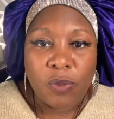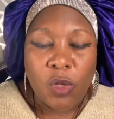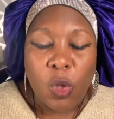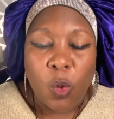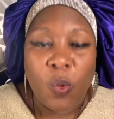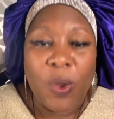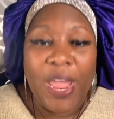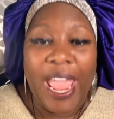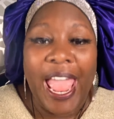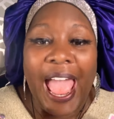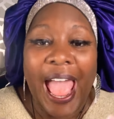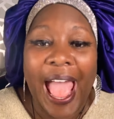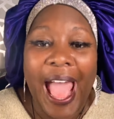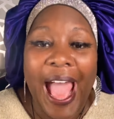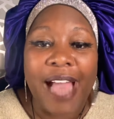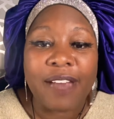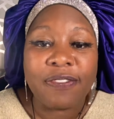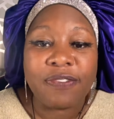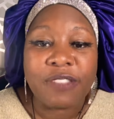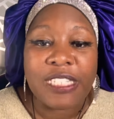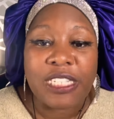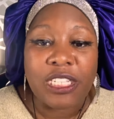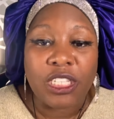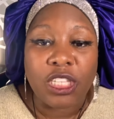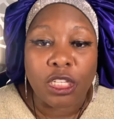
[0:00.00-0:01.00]
We
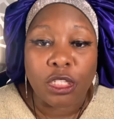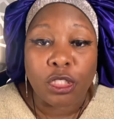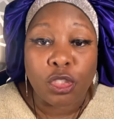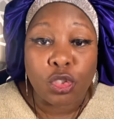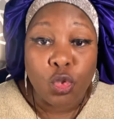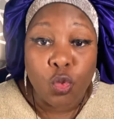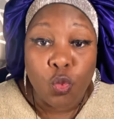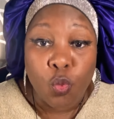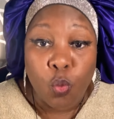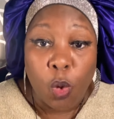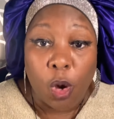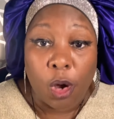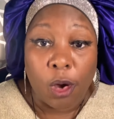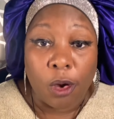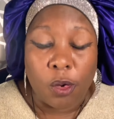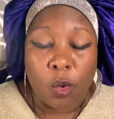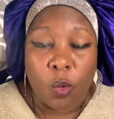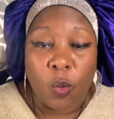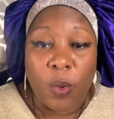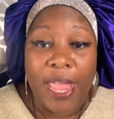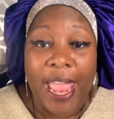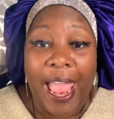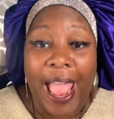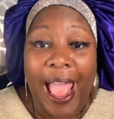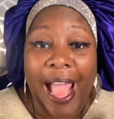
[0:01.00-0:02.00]
have to get to work.
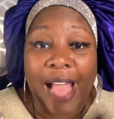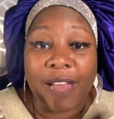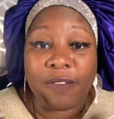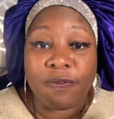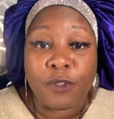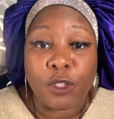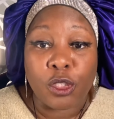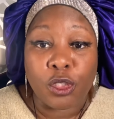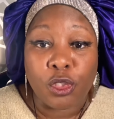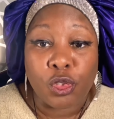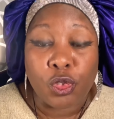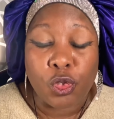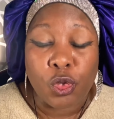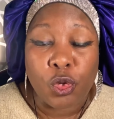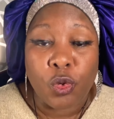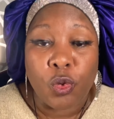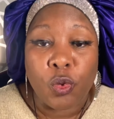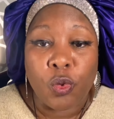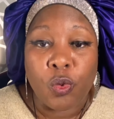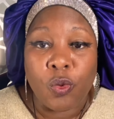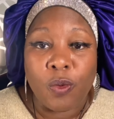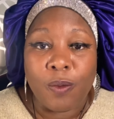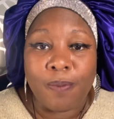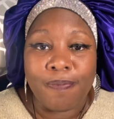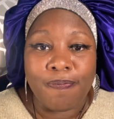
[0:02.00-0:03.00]
We have to
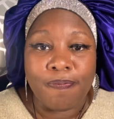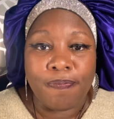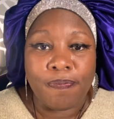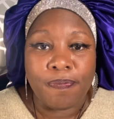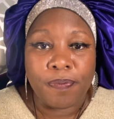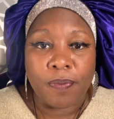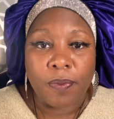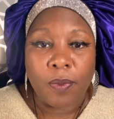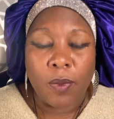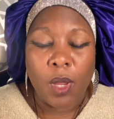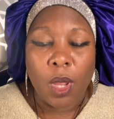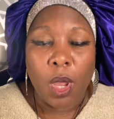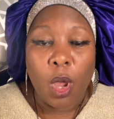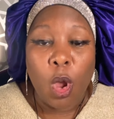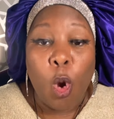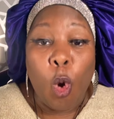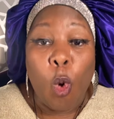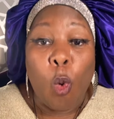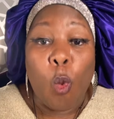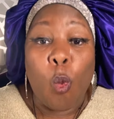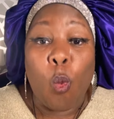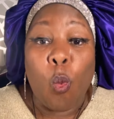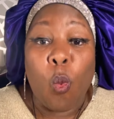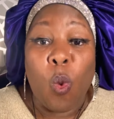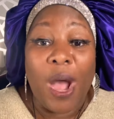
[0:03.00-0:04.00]
do
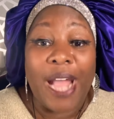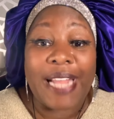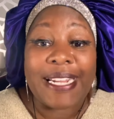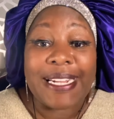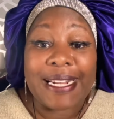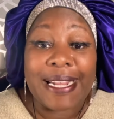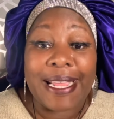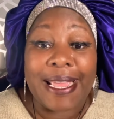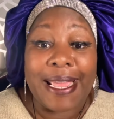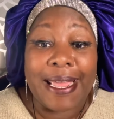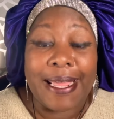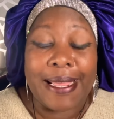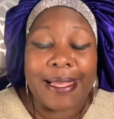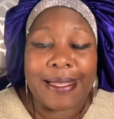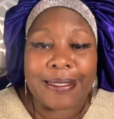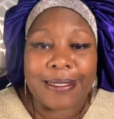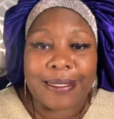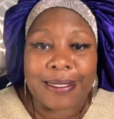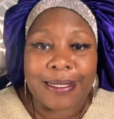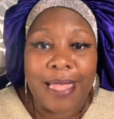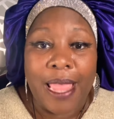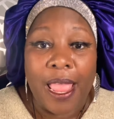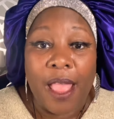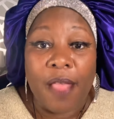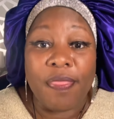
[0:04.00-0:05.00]
what it
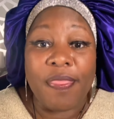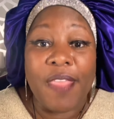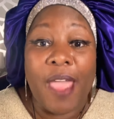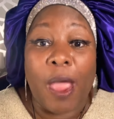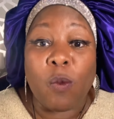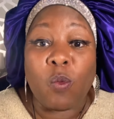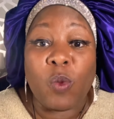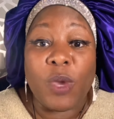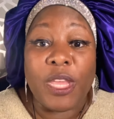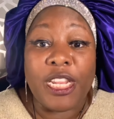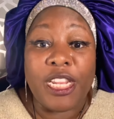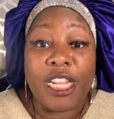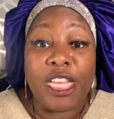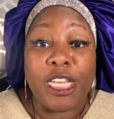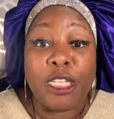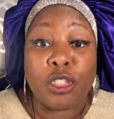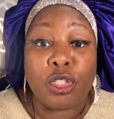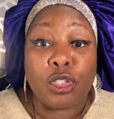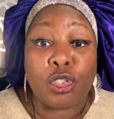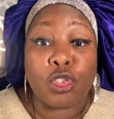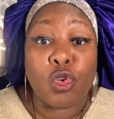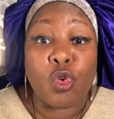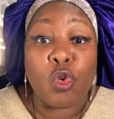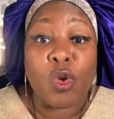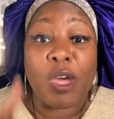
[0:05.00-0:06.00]
is that we need to
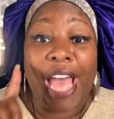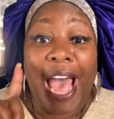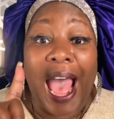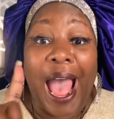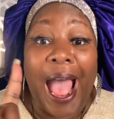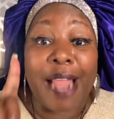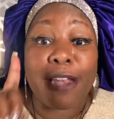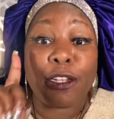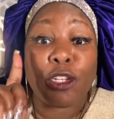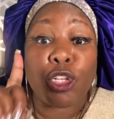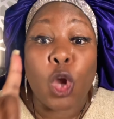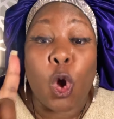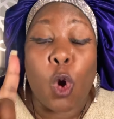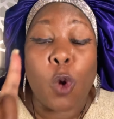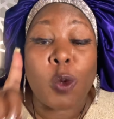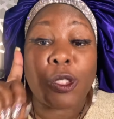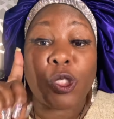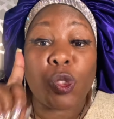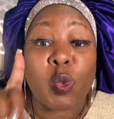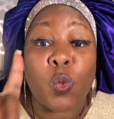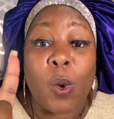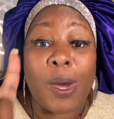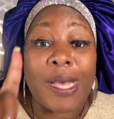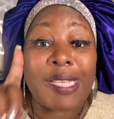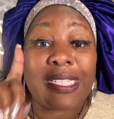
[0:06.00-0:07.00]
do. God
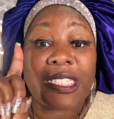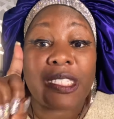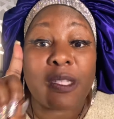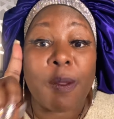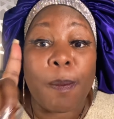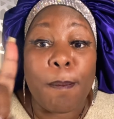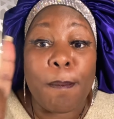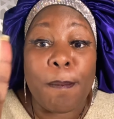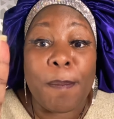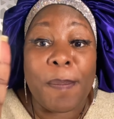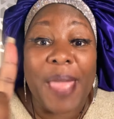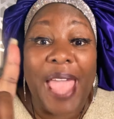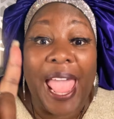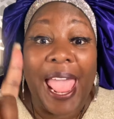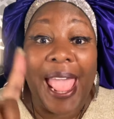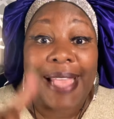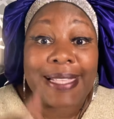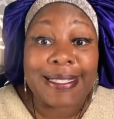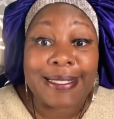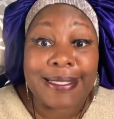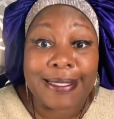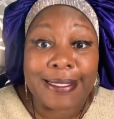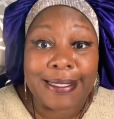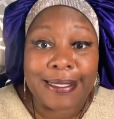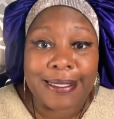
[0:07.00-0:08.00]
knows what's
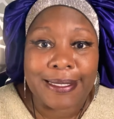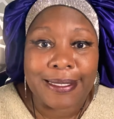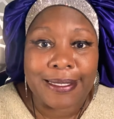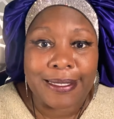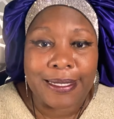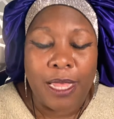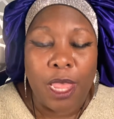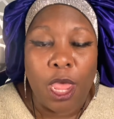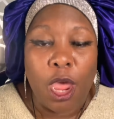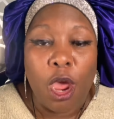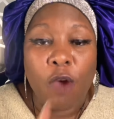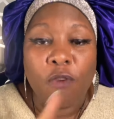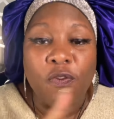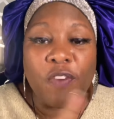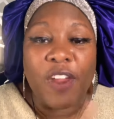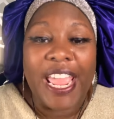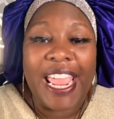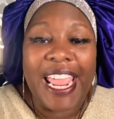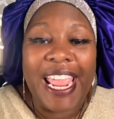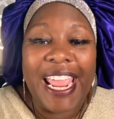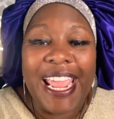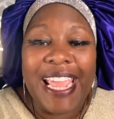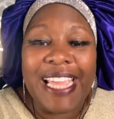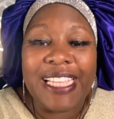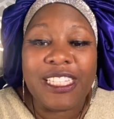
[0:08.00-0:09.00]
best for
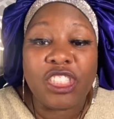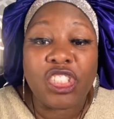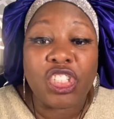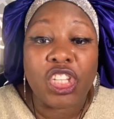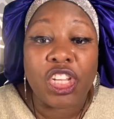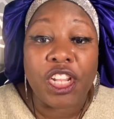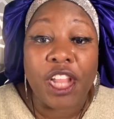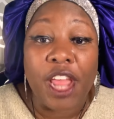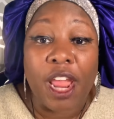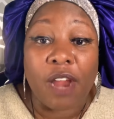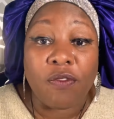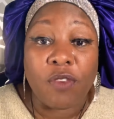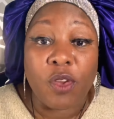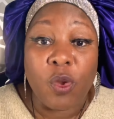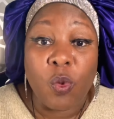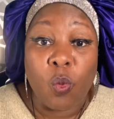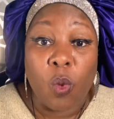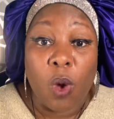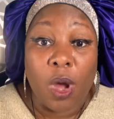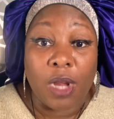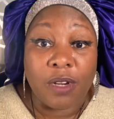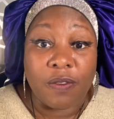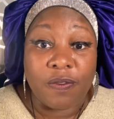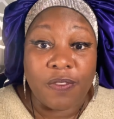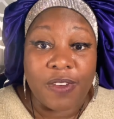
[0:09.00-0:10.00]
each and every
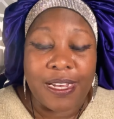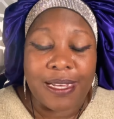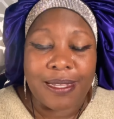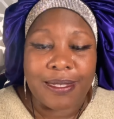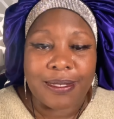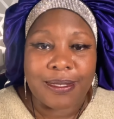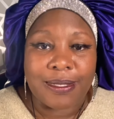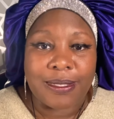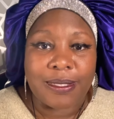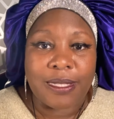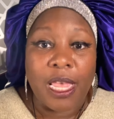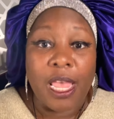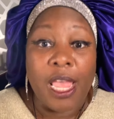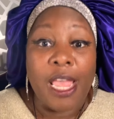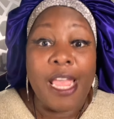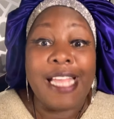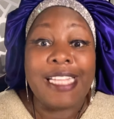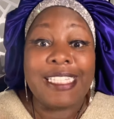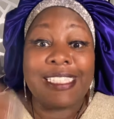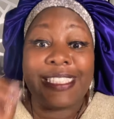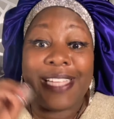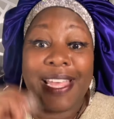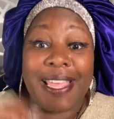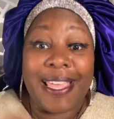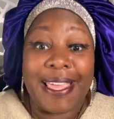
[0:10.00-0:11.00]
one of us
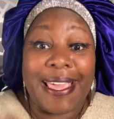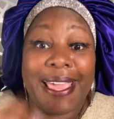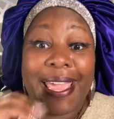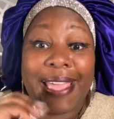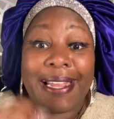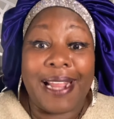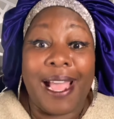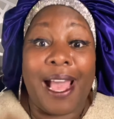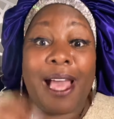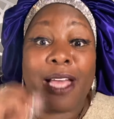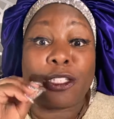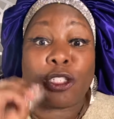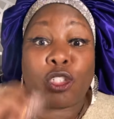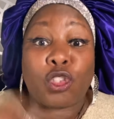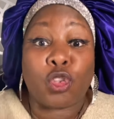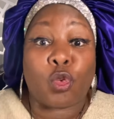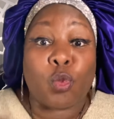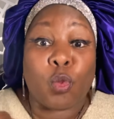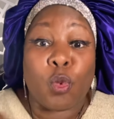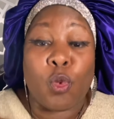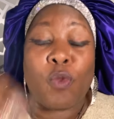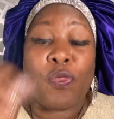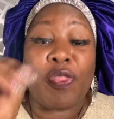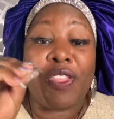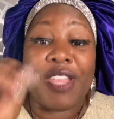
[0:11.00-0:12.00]
to get us
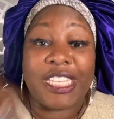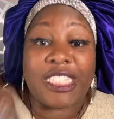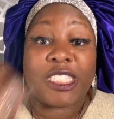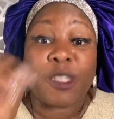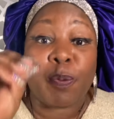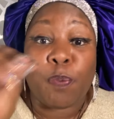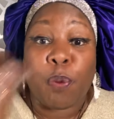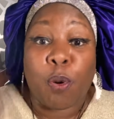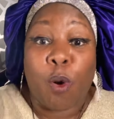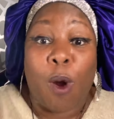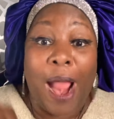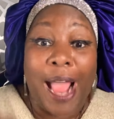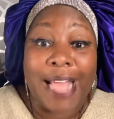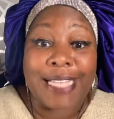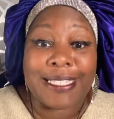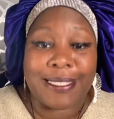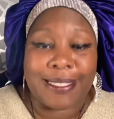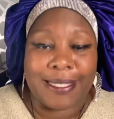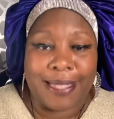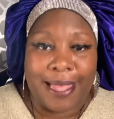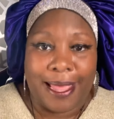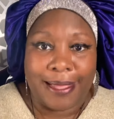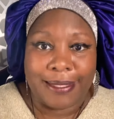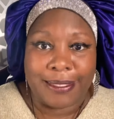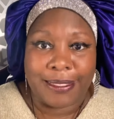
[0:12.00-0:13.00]
through this
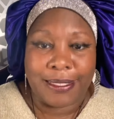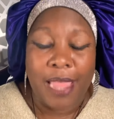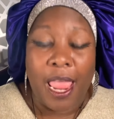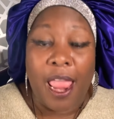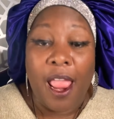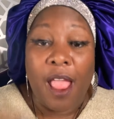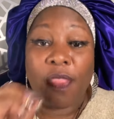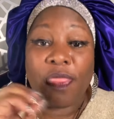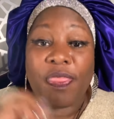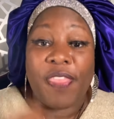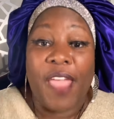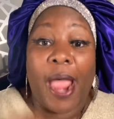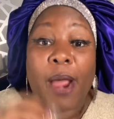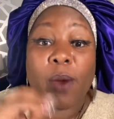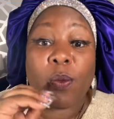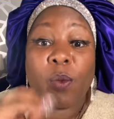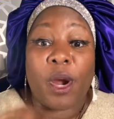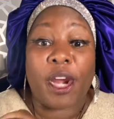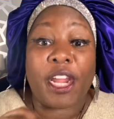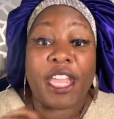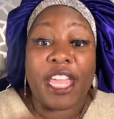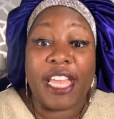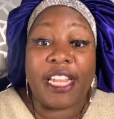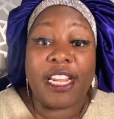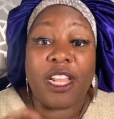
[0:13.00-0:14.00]
process that
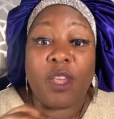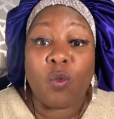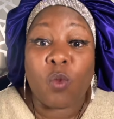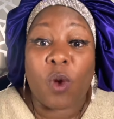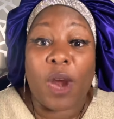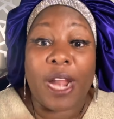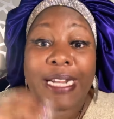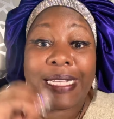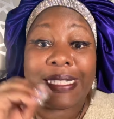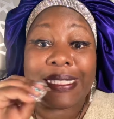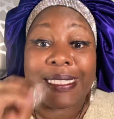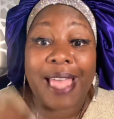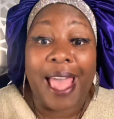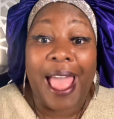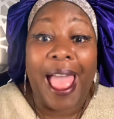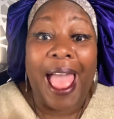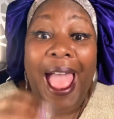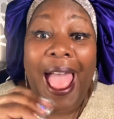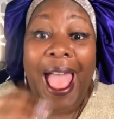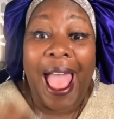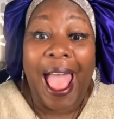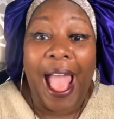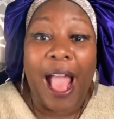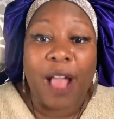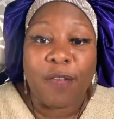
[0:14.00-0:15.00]
we're getting ready to
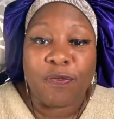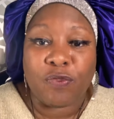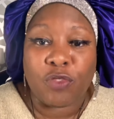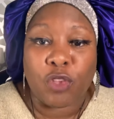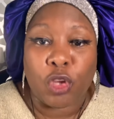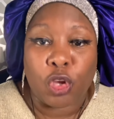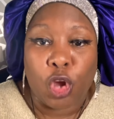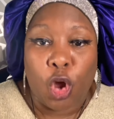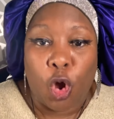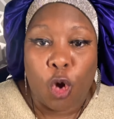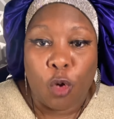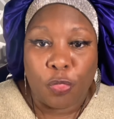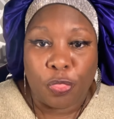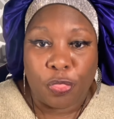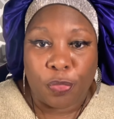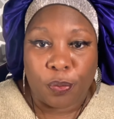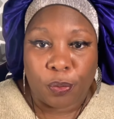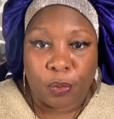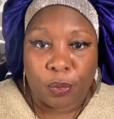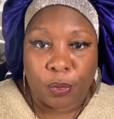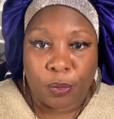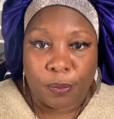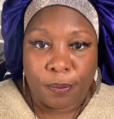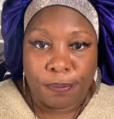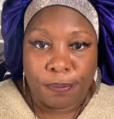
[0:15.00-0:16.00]
have to go through.